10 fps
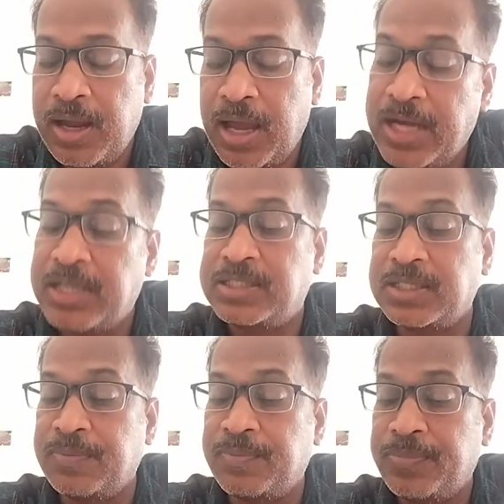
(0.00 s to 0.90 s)

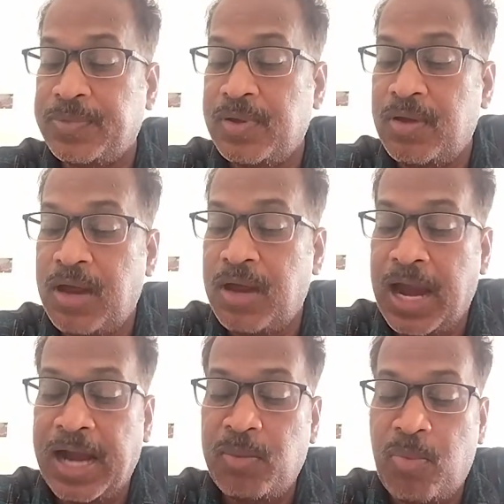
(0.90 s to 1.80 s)
energy,
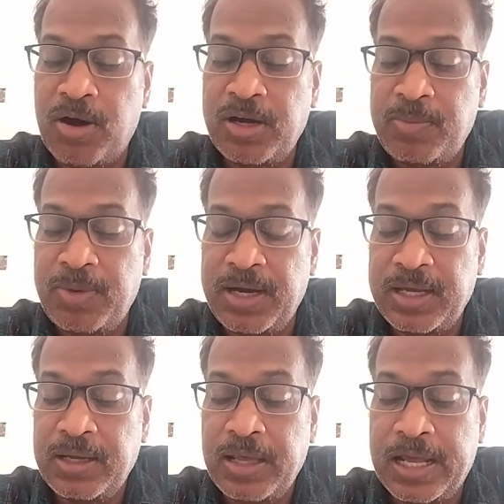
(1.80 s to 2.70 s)
and body building,